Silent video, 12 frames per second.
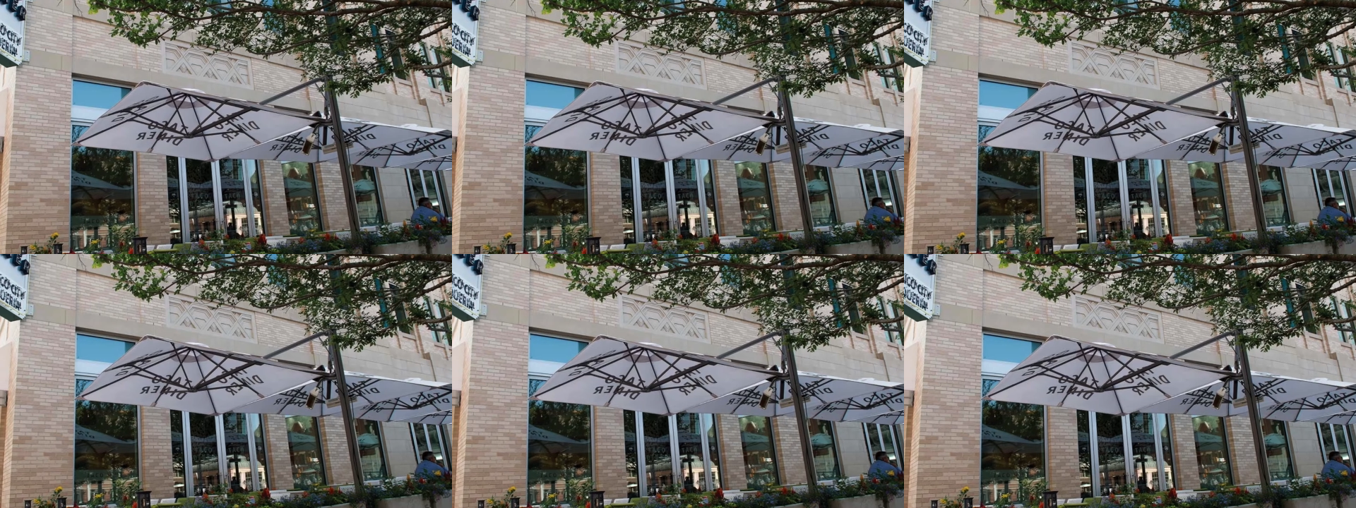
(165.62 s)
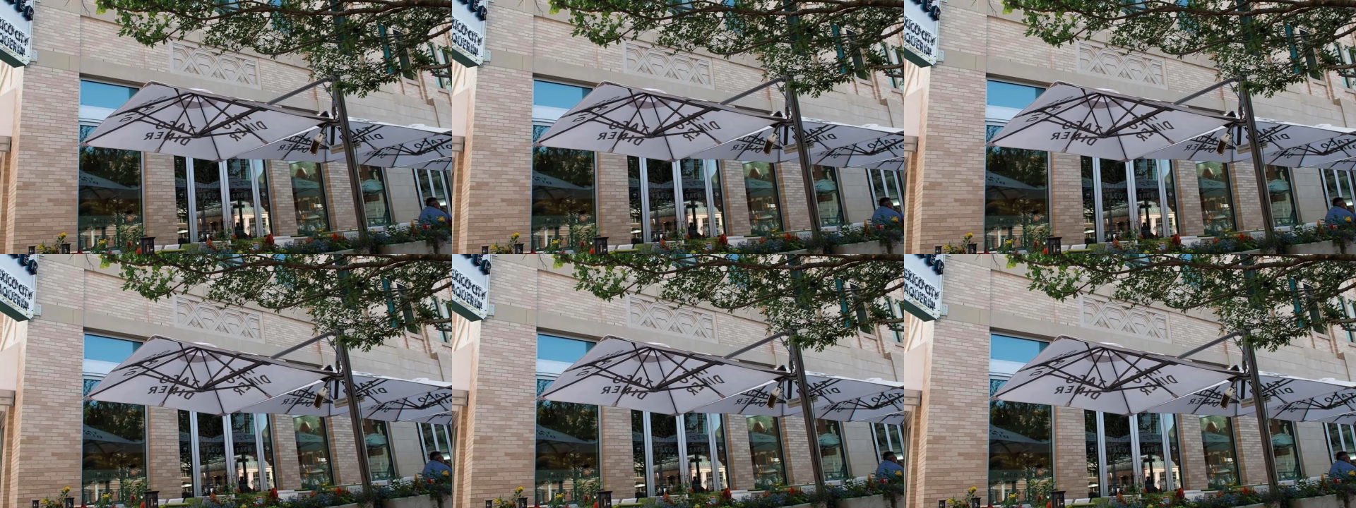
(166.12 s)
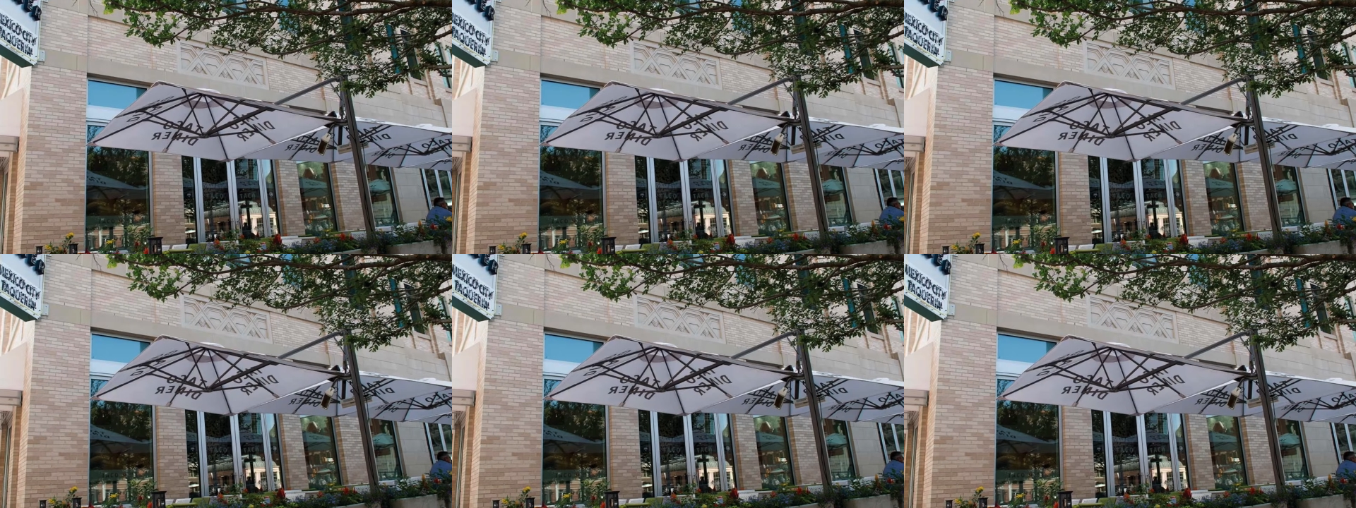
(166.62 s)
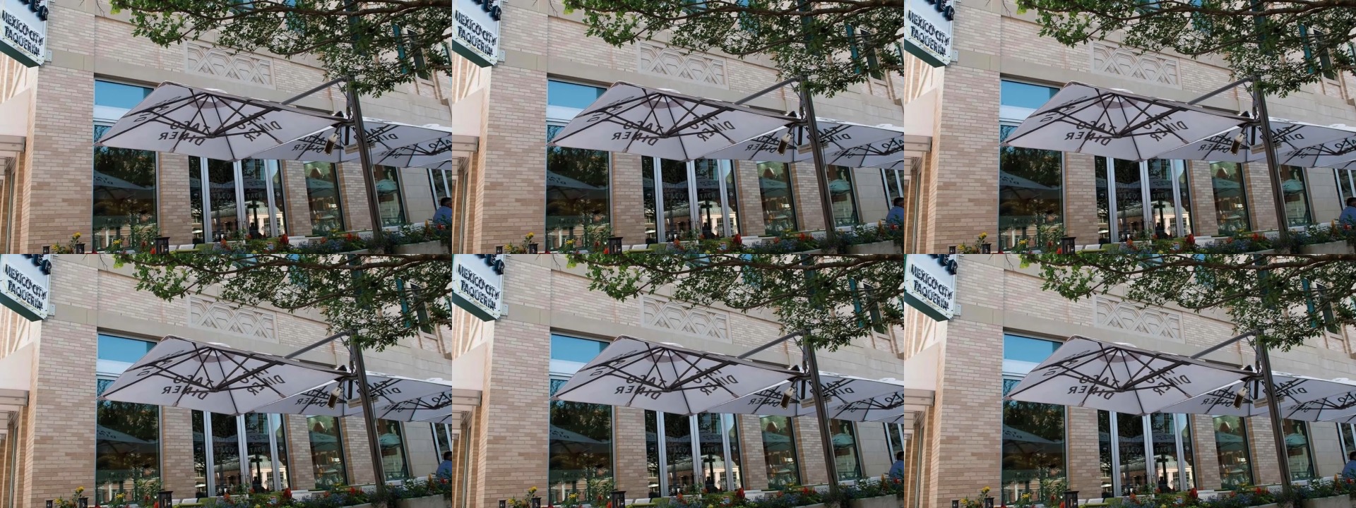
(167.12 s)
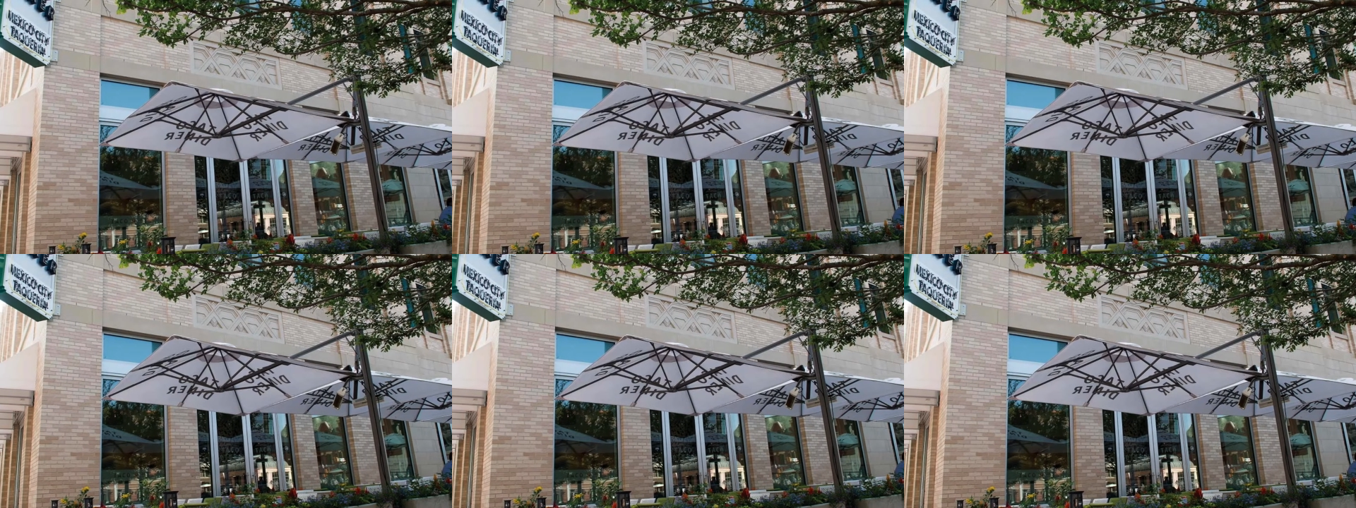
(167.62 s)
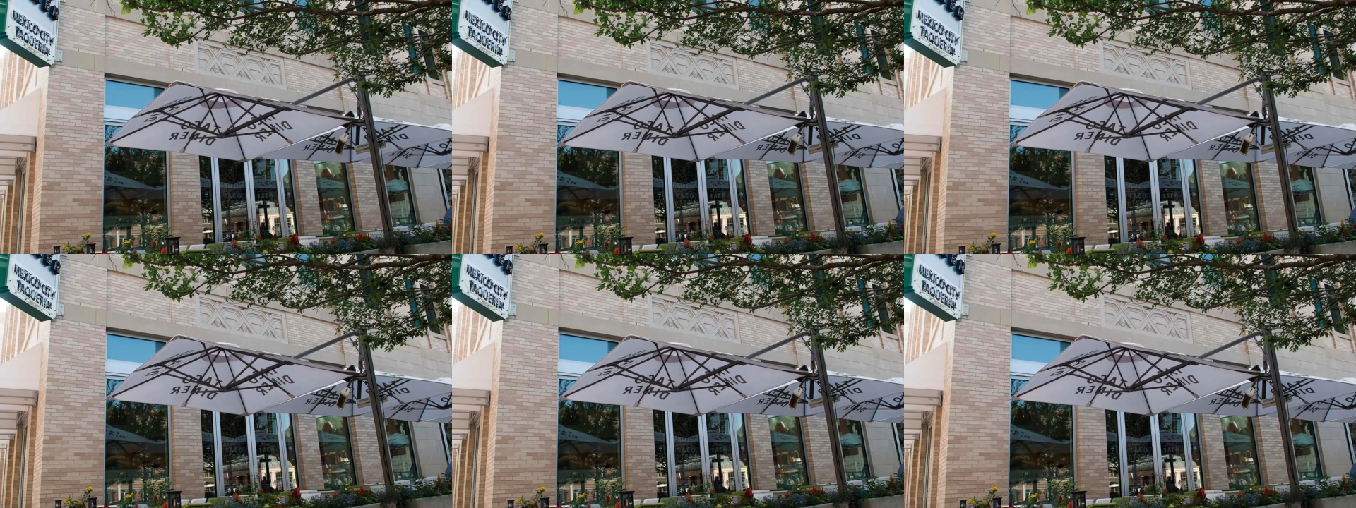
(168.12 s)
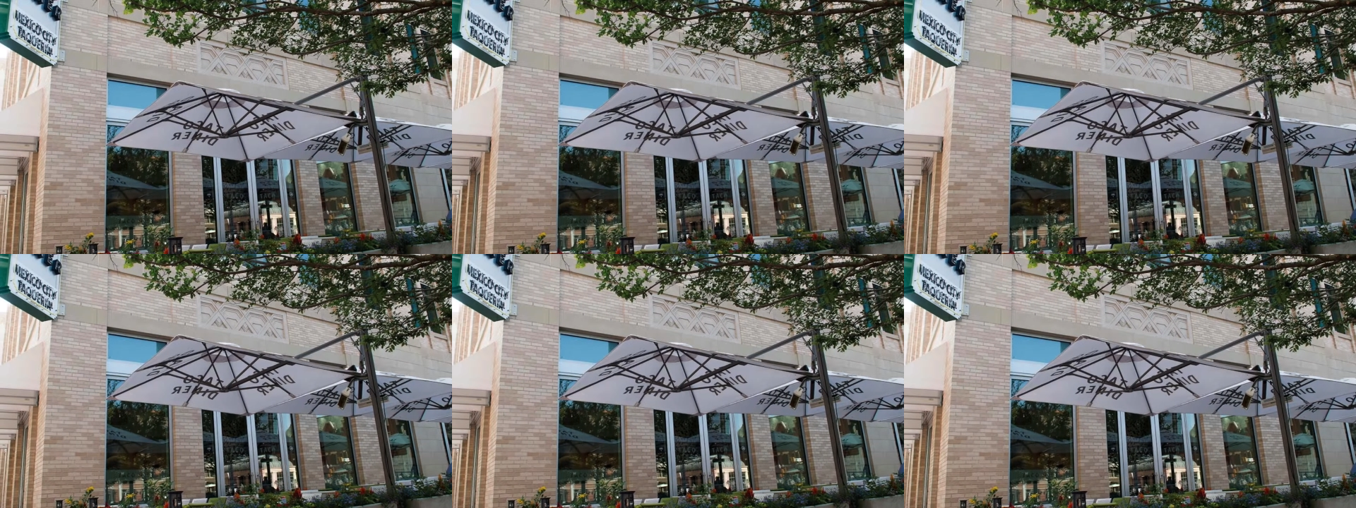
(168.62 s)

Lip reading: Nobody's mouth can be seen.